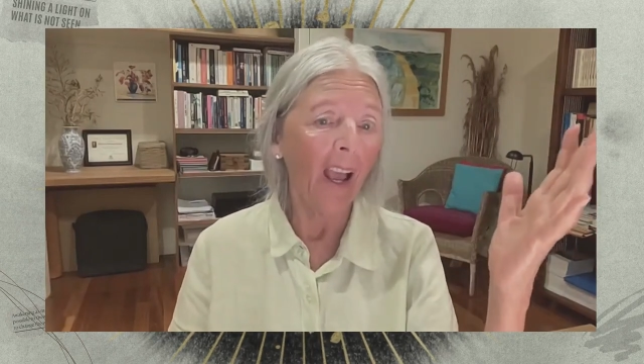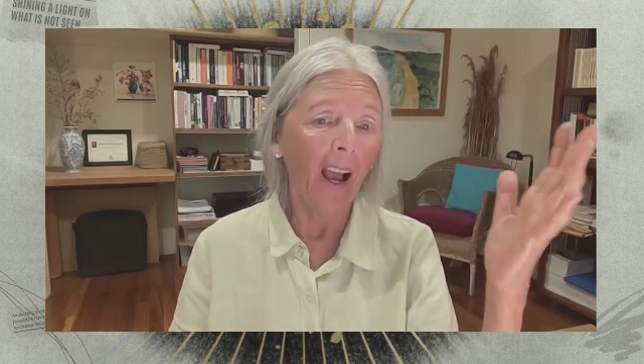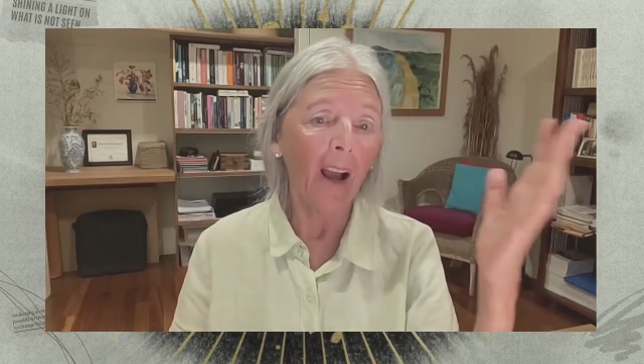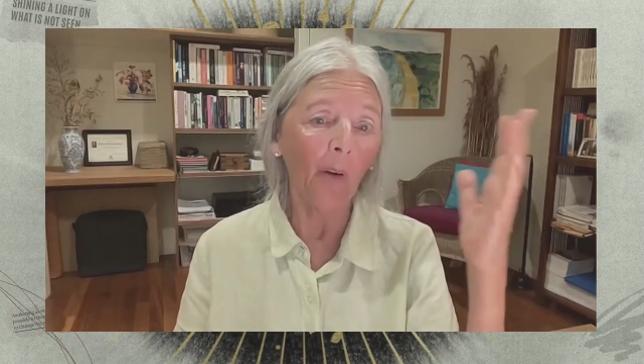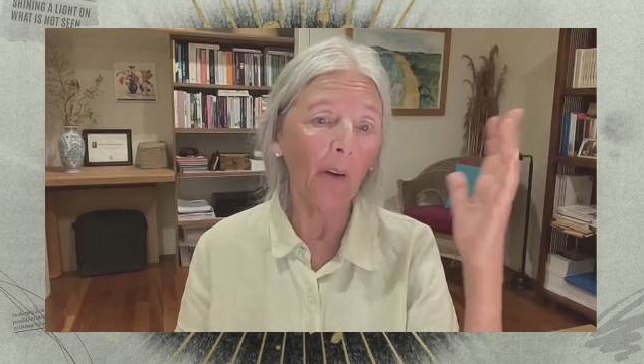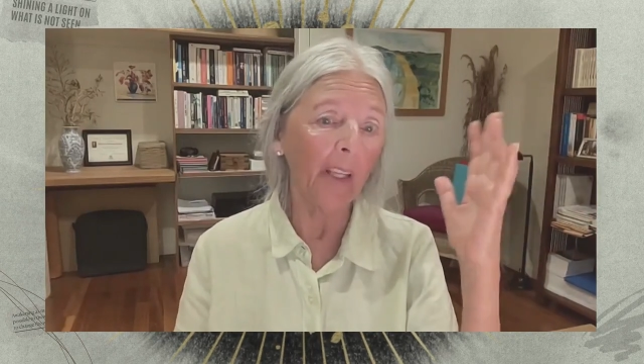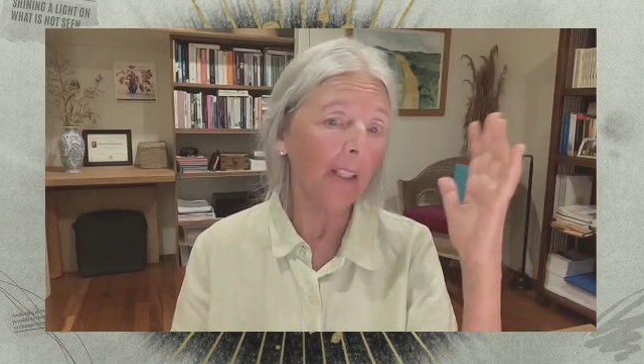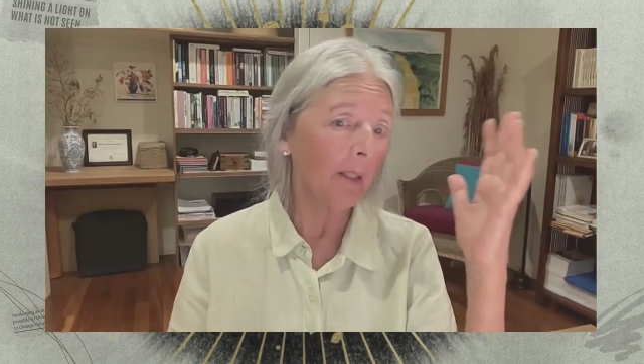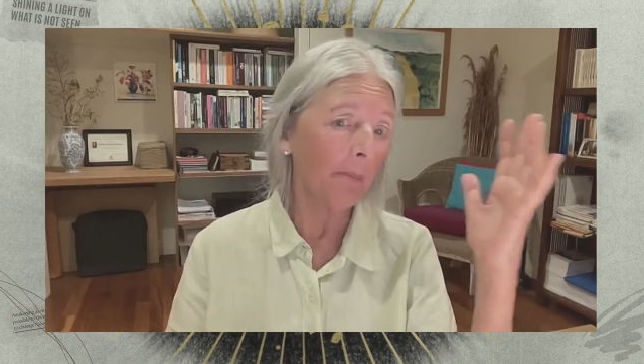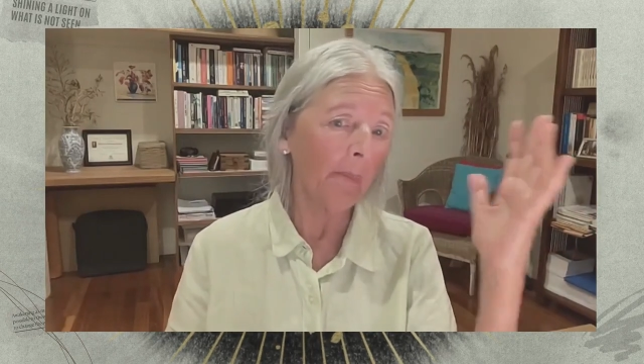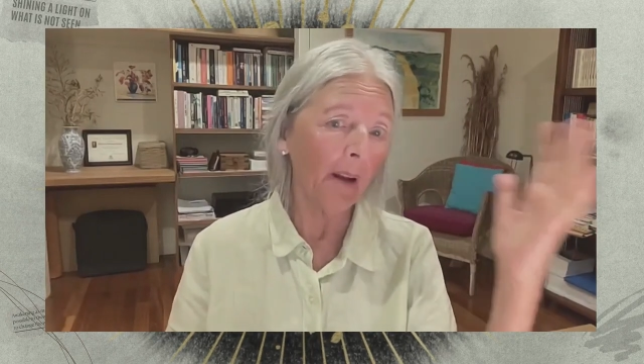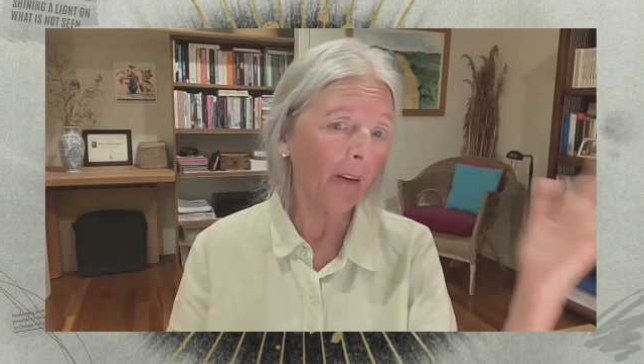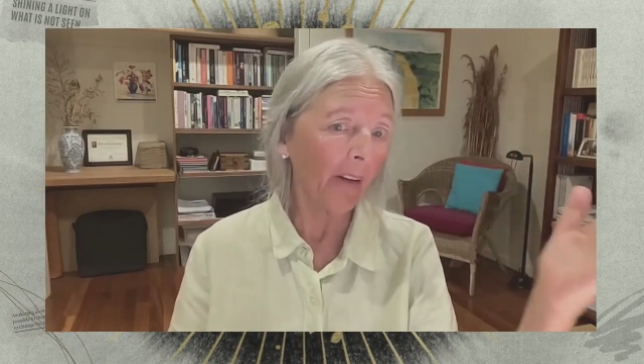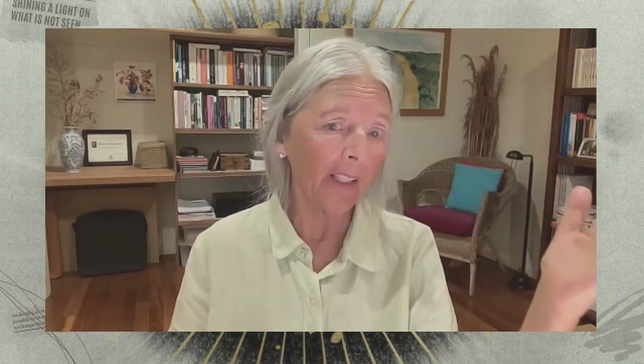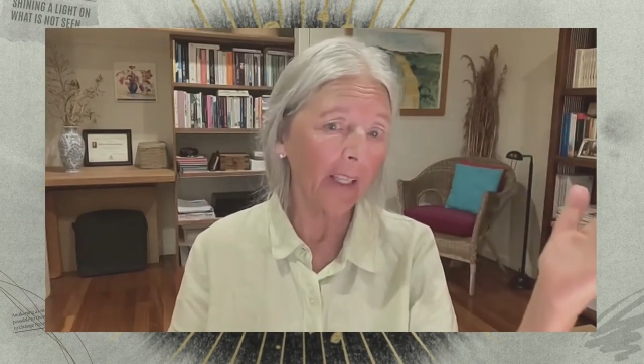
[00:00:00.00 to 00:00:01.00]
how in
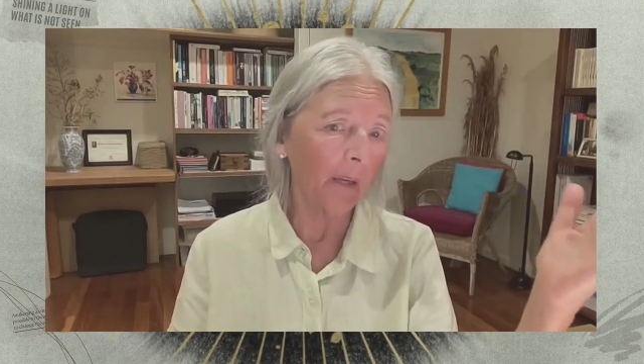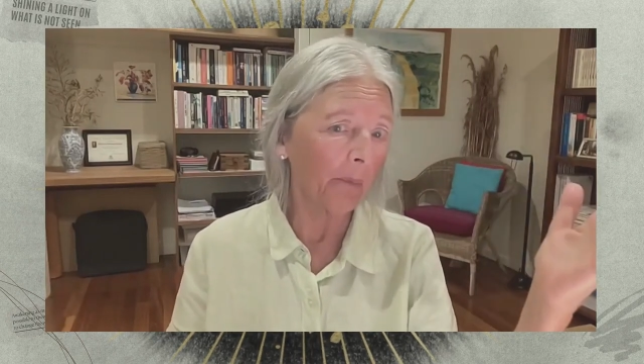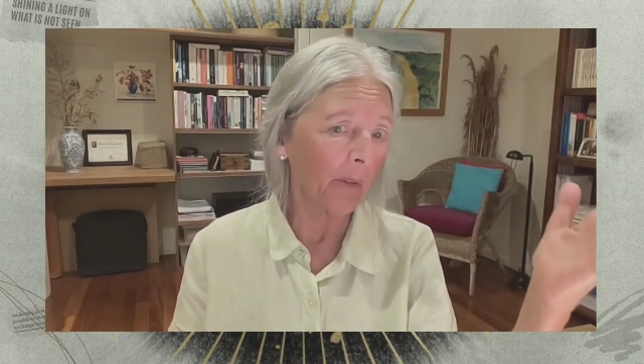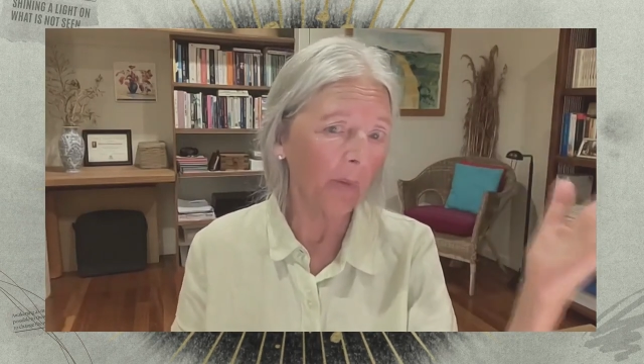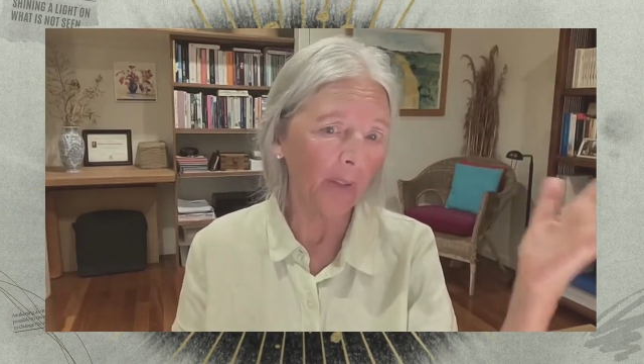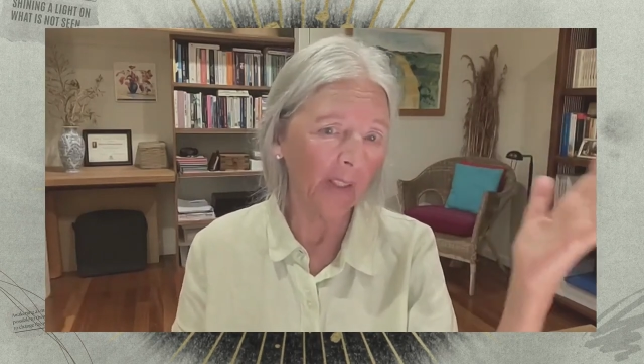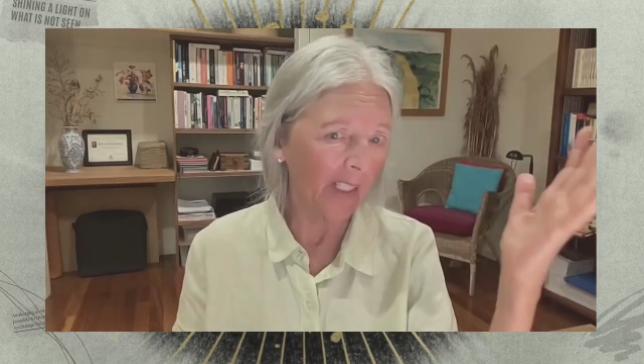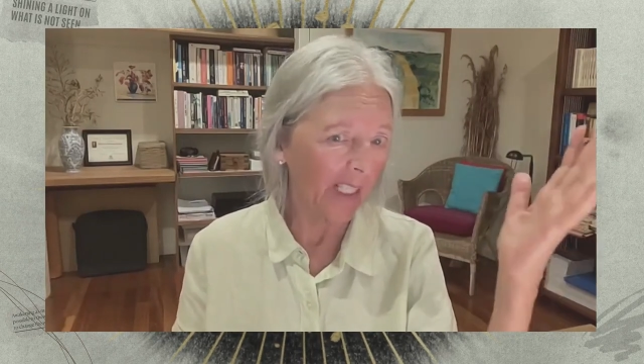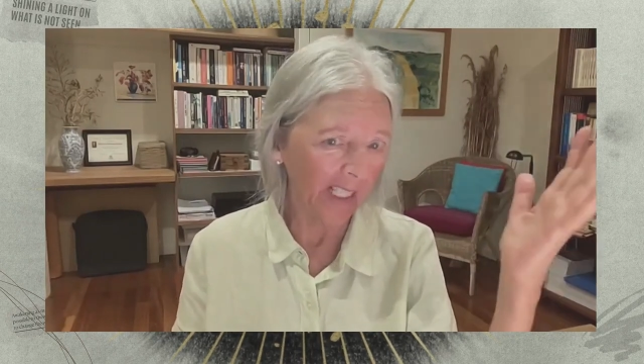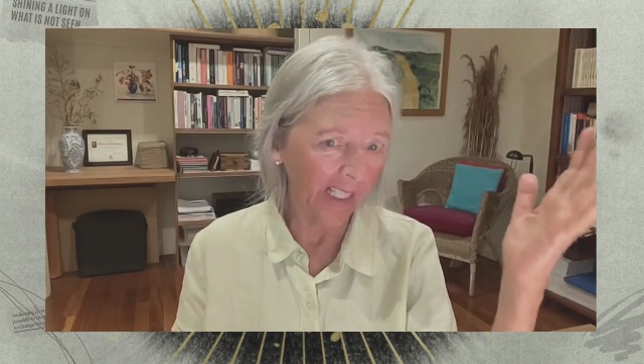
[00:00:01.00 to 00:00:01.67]
America between the